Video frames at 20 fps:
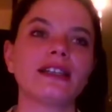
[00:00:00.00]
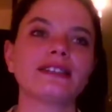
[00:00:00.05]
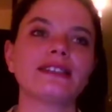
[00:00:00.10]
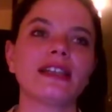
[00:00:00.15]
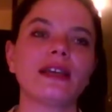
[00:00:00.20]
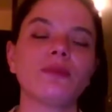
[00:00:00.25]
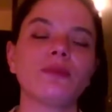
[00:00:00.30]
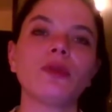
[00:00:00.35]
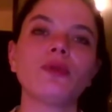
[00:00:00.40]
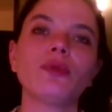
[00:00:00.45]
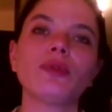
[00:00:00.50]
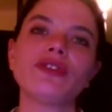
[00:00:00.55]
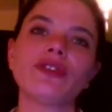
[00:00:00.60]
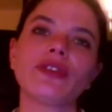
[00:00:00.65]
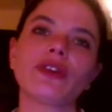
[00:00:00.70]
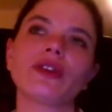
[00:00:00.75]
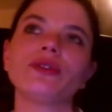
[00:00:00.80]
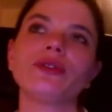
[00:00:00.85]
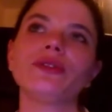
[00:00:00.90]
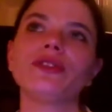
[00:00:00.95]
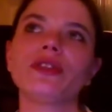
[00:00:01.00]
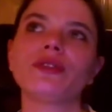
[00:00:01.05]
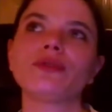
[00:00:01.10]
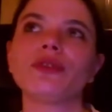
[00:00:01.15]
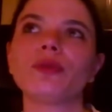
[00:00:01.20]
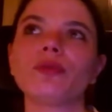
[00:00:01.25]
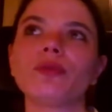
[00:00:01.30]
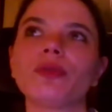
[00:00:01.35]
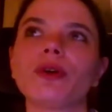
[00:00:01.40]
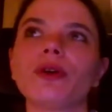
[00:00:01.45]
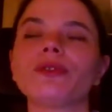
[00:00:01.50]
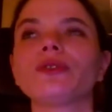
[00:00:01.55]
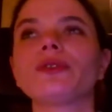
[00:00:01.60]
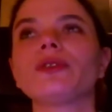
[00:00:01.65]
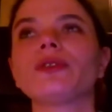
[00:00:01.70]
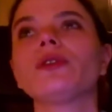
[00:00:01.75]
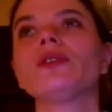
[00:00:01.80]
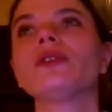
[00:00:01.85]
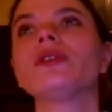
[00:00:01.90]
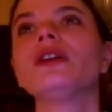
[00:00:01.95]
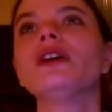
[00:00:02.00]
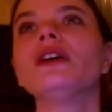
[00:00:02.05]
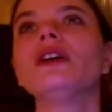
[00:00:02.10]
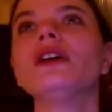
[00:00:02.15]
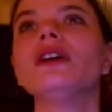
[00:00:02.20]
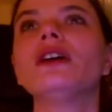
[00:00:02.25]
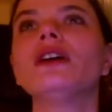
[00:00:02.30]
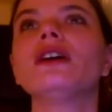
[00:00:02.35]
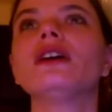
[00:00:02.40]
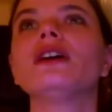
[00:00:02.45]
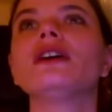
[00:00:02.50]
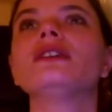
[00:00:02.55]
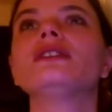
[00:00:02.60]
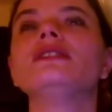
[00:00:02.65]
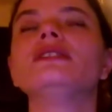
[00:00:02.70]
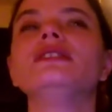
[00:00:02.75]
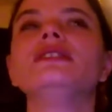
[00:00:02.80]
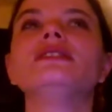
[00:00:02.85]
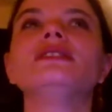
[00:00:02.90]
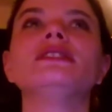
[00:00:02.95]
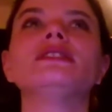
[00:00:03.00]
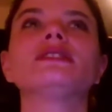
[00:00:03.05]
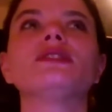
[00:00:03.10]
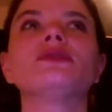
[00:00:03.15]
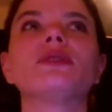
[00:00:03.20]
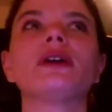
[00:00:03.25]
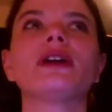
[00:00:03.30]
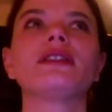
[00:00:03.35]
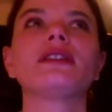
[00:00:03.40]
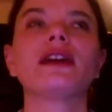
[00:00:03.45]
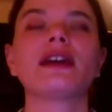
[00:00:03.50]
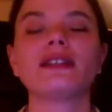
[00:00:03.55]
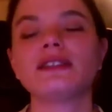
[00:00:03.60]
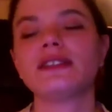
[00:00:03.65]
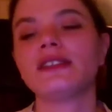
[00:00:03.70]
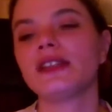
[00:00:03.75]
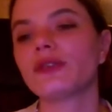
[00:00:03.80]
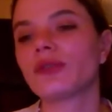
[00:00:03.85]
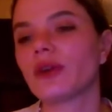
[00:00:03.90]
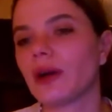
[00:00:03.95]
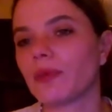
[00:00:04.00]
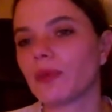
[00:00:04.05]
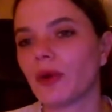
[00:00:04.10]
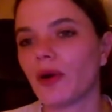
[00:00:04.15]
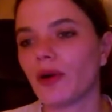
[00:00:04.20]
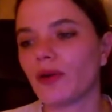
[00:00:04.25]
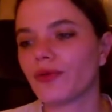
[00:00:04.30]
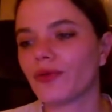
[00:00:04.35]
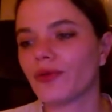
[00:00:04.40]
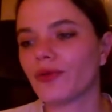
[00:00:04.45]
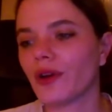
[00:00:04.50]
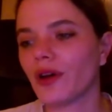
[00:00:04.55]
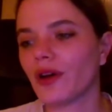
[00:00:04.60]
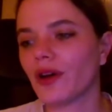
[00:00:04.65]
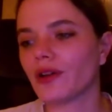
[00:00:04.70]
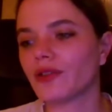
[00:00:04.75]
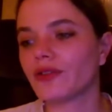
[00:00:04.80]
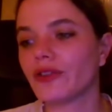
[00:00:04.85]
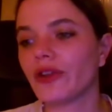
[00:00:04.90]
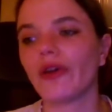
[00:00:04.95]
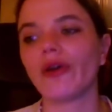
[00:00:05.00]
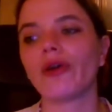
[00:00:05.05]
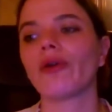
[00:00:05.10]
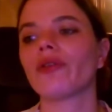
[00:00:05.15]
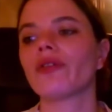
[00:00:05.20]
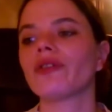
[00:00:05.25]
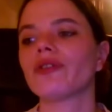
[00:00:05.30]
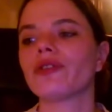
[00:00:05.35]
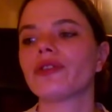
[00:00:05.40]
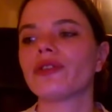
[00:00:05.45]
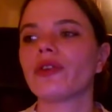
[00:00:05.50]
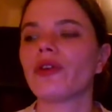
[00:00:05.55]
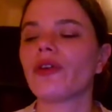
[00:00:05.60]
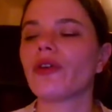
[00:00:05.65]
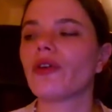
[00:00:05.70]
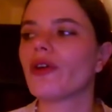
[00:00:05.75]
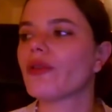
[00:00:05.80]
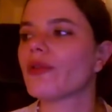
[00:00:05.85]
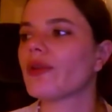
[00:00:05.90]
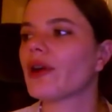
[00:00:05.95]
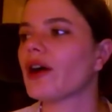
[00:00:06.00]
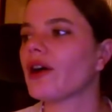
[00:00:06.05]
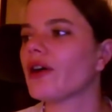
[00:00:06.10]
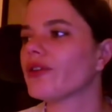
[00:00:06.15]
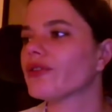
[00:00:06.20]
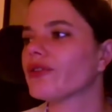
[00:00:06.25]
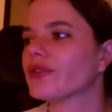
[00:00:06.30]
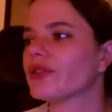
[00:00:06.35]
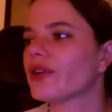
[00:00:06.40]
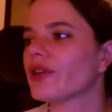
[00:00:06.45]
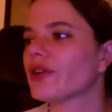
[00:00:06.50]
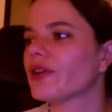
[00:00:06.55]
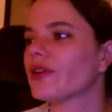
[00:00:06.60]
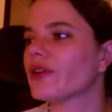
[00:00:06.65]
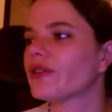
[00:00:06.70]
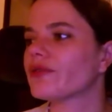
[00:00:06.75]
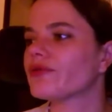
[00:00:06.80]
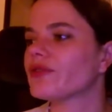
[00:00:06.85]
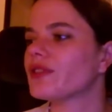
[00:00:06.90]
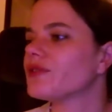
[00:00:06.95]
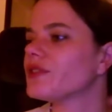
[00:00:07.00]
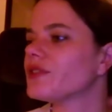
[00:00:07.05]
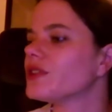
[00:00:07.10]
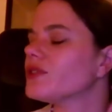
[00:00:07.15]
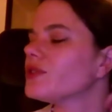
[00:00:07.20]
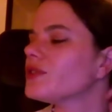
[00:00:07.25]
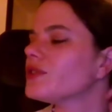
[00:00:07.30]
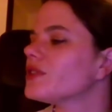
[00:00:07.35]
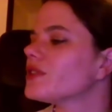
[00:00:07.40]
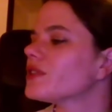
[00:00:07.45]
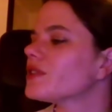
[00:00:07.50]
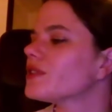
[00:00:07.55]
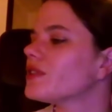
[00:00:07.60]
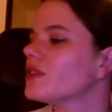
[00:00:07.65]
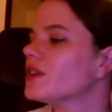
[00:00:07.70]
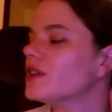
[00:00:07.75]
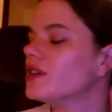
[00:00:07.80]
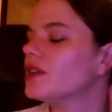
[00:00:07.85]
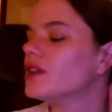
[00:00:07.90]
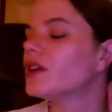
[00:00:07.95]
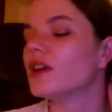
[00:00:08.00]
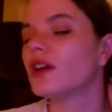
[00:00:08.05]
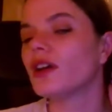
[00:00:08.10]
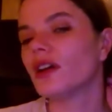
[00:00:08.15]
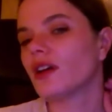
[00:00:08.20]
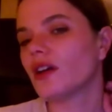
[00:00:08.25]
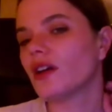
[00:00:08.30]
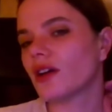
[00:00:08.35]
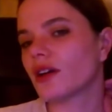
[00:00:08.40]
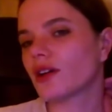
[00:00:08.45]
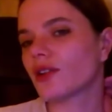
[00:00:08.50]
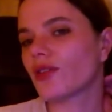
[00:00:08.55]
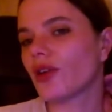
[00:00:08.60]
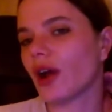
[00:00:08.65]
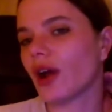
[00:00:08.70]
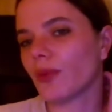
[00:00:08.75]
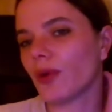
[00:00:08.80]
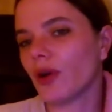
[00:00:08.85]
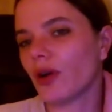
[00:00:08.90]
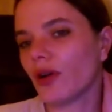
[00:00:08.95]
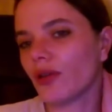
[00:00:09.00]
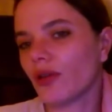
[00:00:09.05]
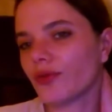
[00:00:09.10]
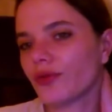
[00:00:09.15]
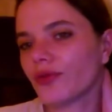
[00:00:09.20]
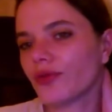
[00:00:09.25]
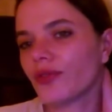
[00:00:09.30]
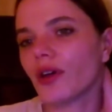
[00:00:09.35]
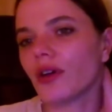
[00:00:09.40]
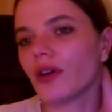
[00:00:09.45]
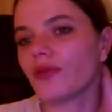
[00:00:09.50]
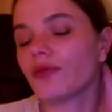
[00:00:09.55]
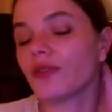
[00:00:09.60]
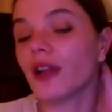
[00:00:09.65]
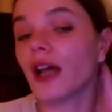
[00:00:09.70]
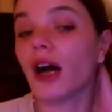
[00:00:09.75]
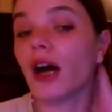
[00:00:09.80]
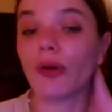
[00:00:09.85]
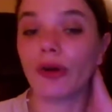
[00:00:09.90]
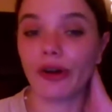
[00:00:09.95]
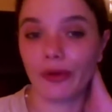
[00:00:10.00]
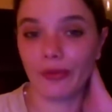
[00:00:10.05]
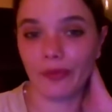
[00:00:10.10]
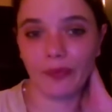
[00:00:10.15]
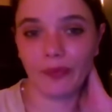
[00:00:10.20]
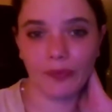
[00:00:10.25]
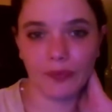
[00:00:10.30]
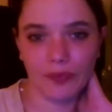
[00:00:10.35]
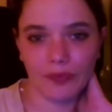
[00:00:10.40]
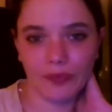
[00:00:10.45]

example with the gluten-free protocol, this is around 90 grams of dough, so around 50 to 60 grams of flour.